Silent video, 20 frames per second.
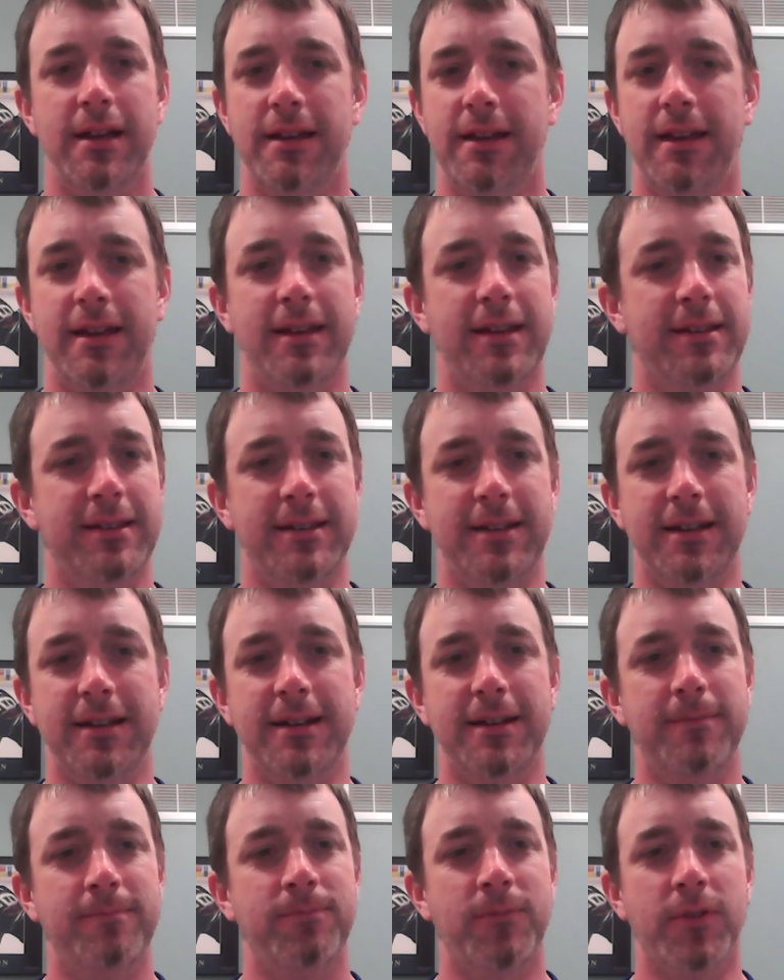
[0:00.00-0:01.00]
And
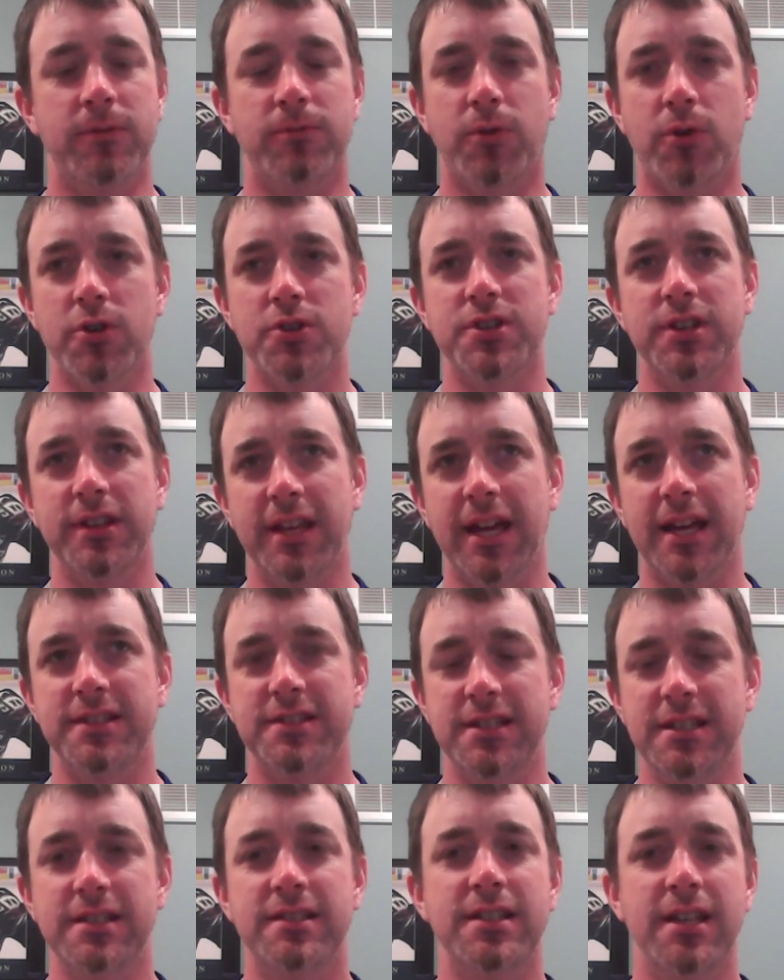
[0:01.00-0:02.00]
uh, unfortunately, I
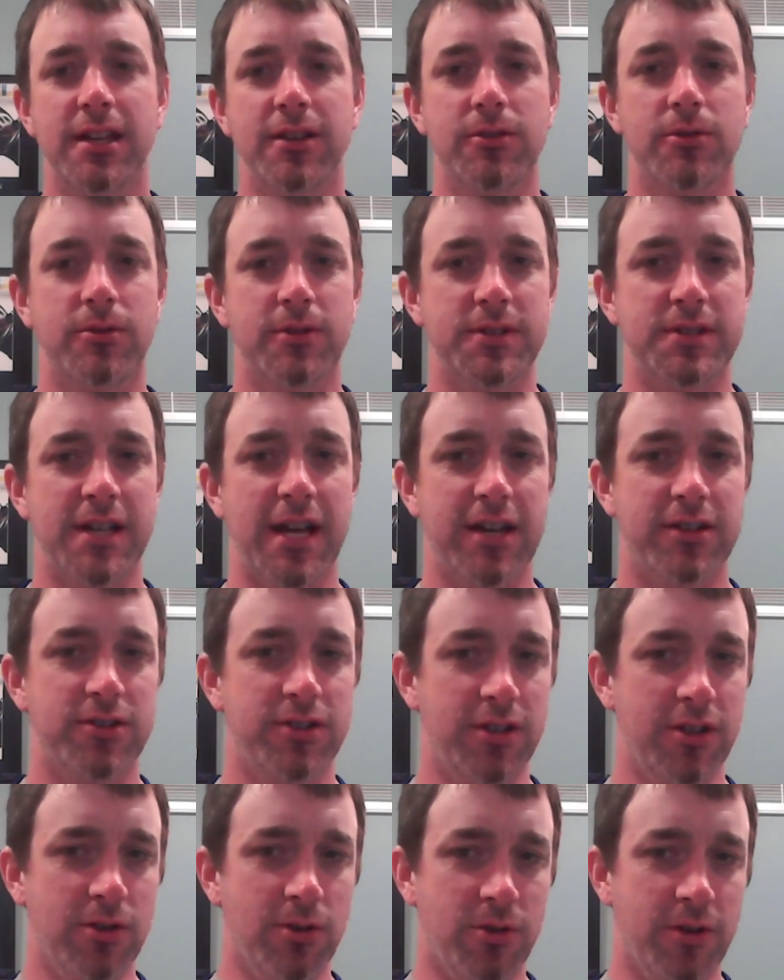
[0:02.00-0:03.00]
see St. Louis
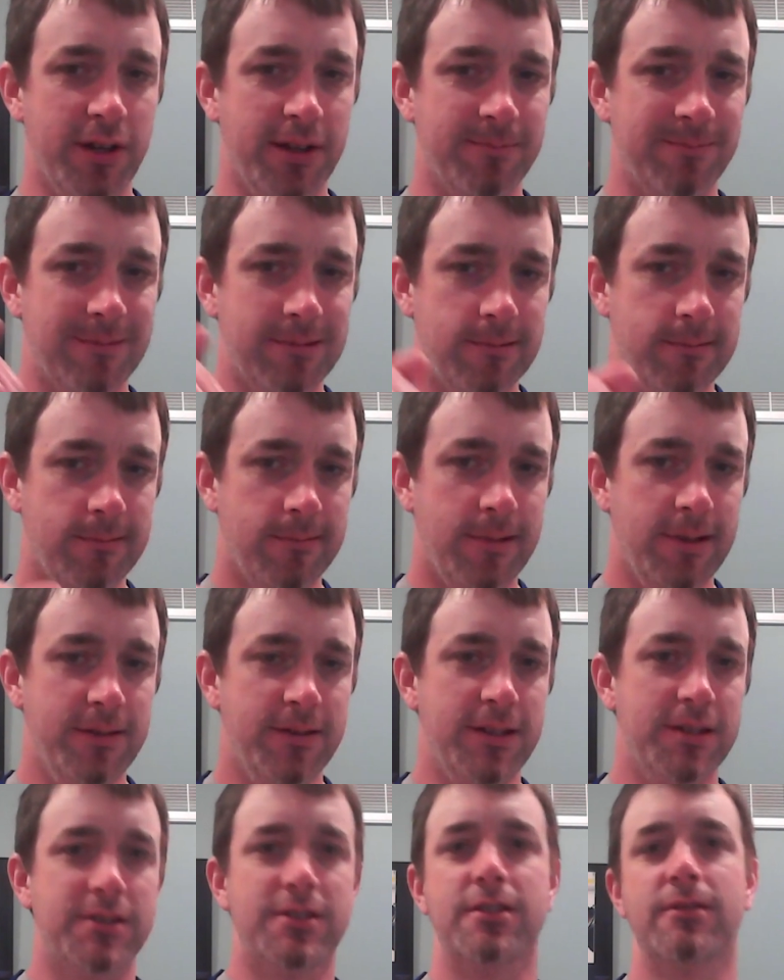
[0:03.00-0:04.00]
actually going in
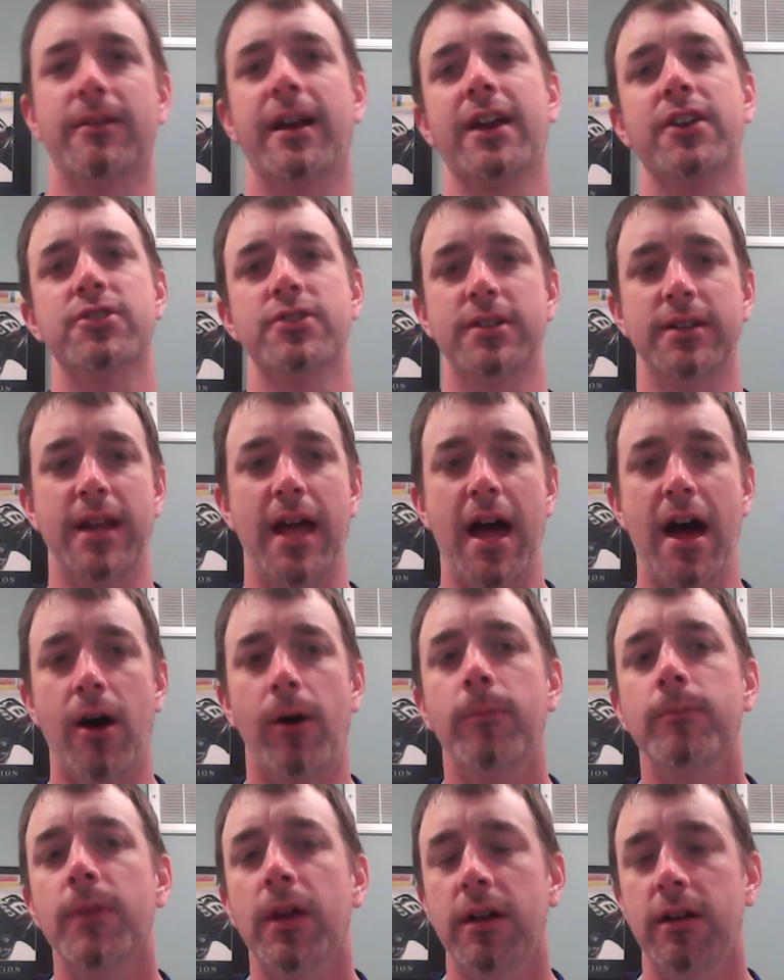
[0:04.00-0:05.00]
this direction
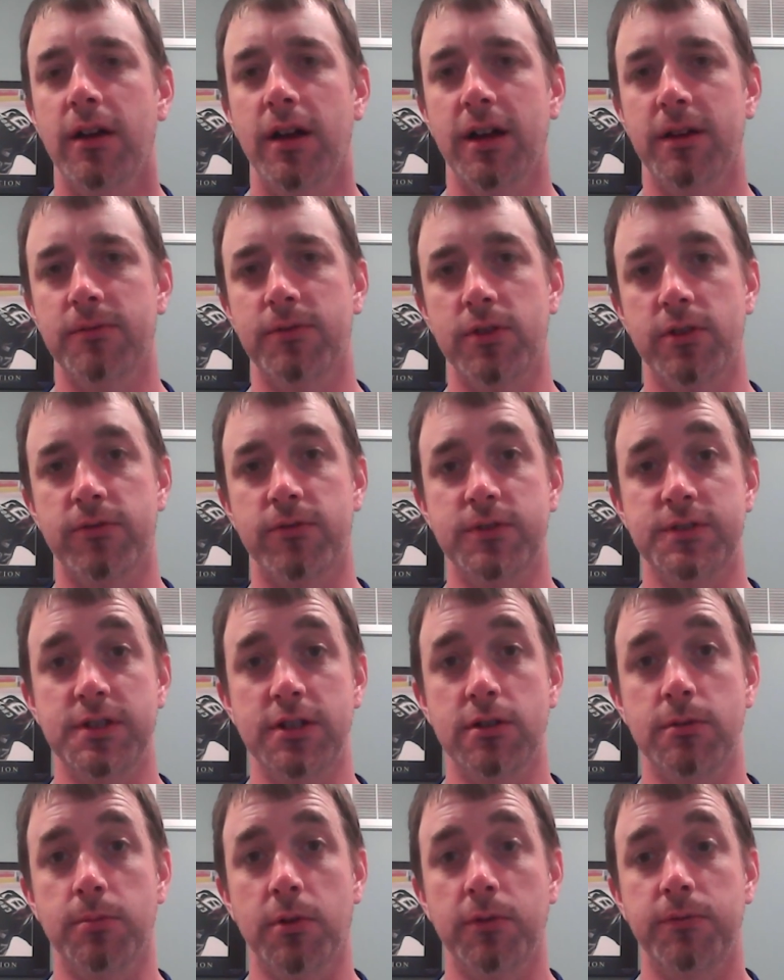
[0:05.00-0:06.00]
now uh, for the
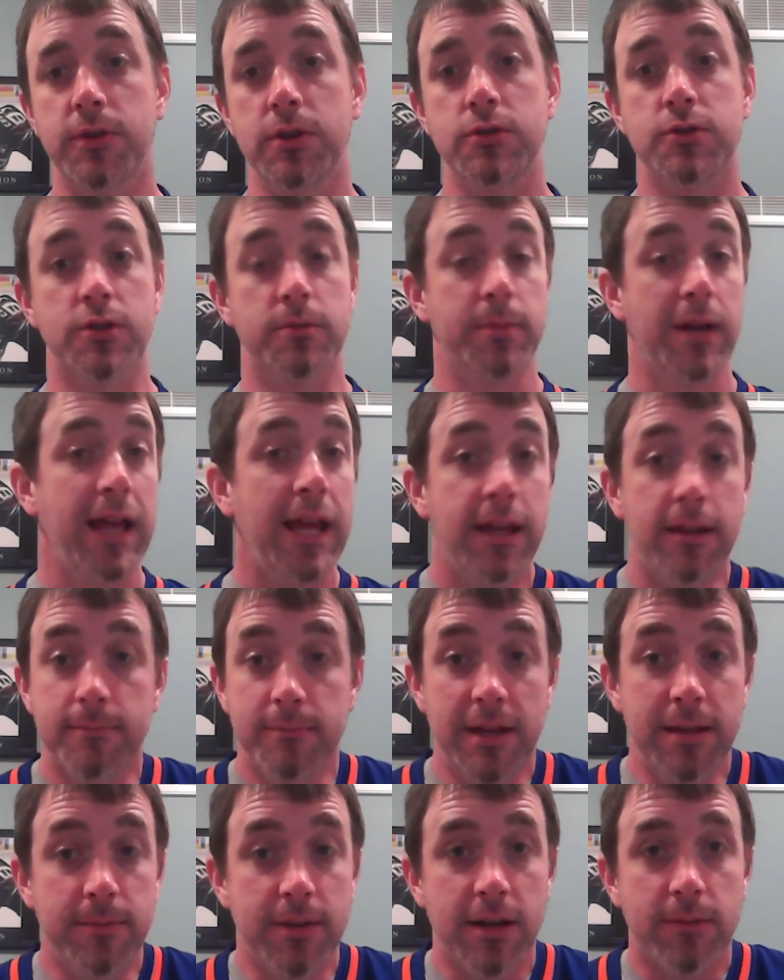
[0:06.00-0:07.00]
foreseeable future. But hey,
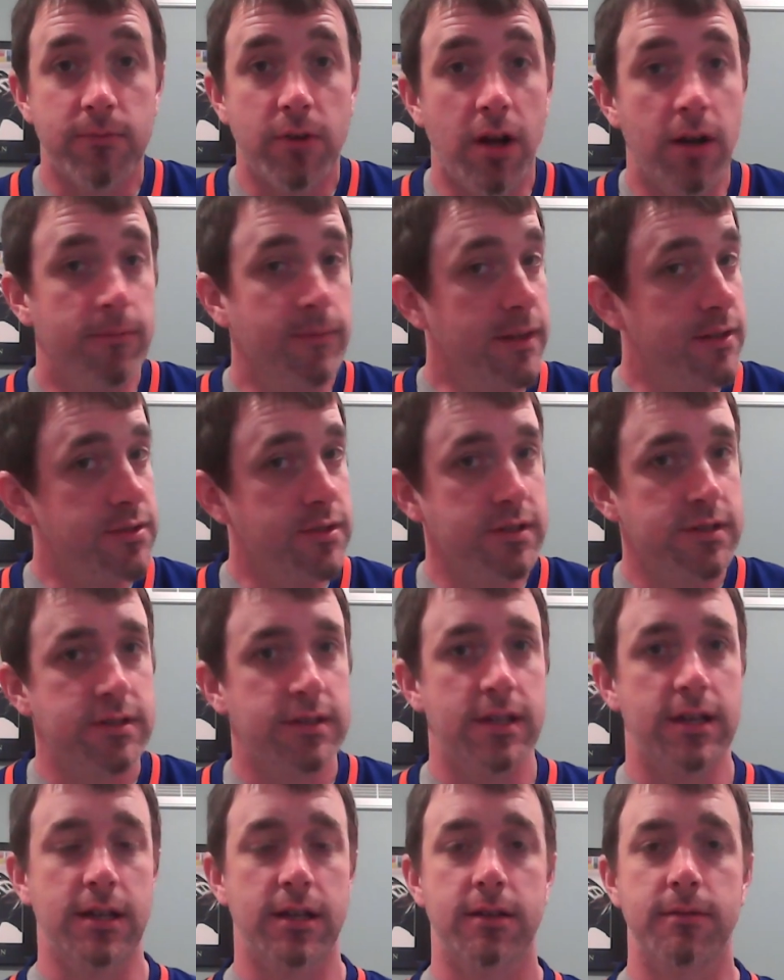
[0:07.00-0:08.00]
maybe I'm wrong. That's
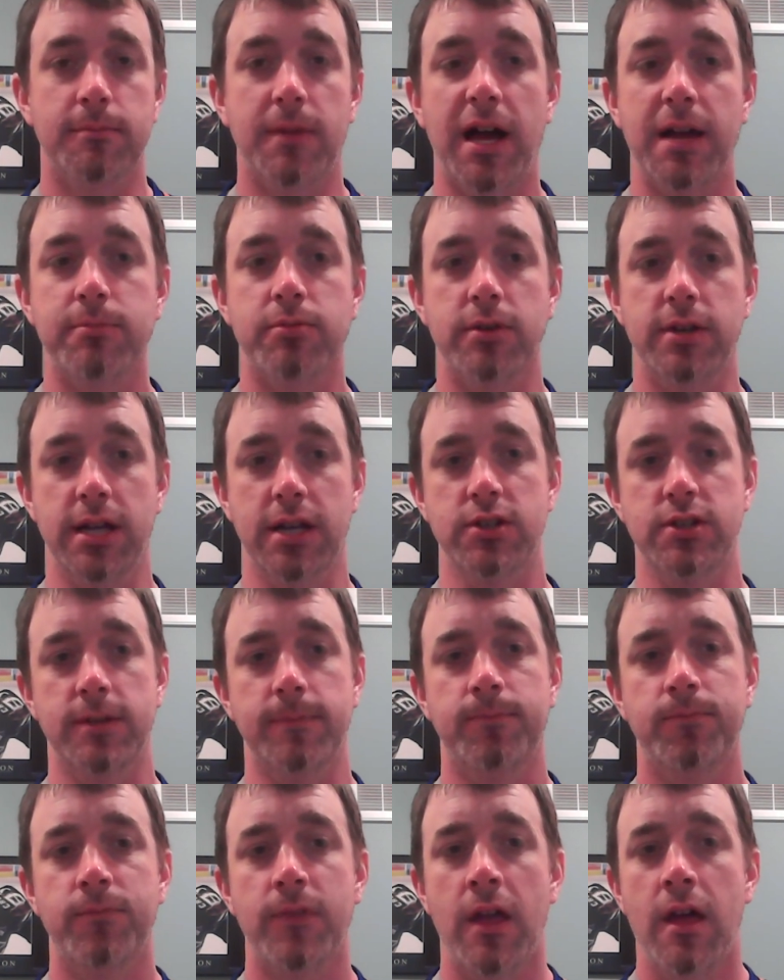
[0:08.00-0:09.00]
just uh, my prediction.